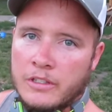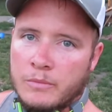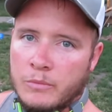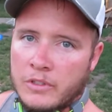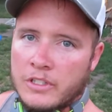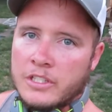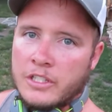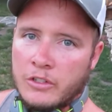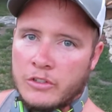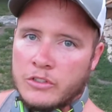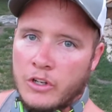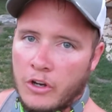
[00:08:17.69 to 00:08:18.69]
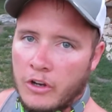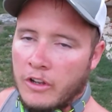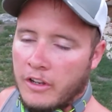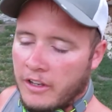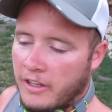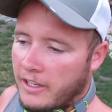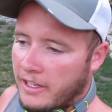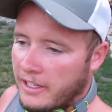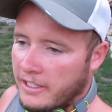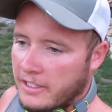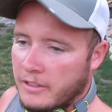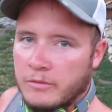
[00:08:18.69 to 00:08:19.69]
a skill saw.
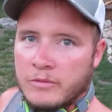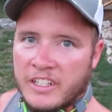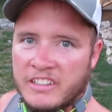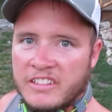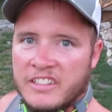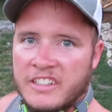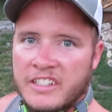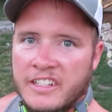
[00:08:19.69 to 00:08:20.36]
It's like,